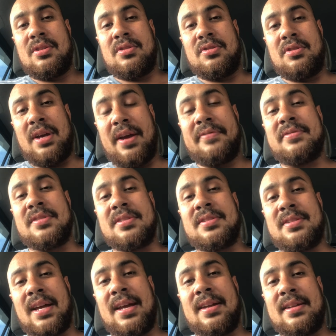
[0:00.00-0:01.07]
you have to
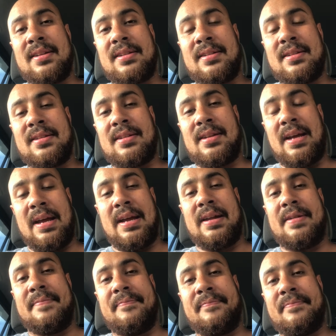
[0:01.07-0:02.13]
stay,
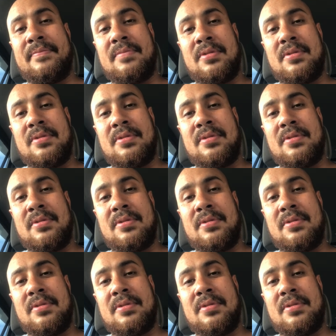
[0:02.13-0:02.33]
and